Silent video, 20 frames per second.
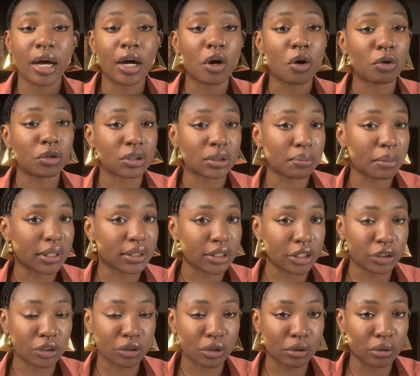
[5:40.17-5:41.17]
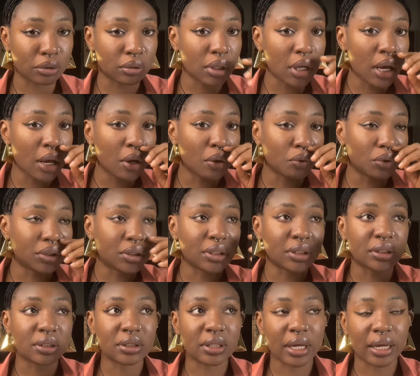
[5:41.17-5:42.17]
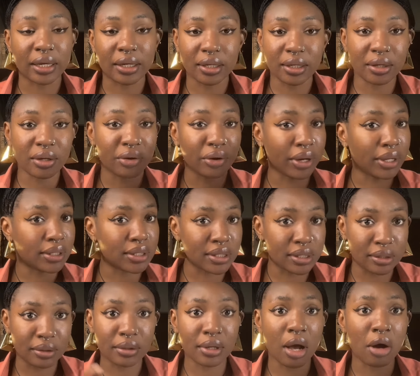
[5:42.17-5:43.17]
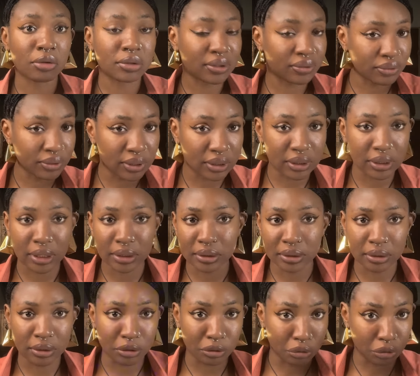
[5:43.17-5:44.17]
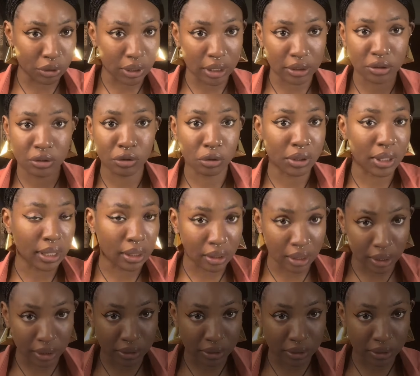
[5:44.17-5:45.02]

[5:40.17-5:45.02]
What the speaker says: and customization, which is like creating outfit and you get the other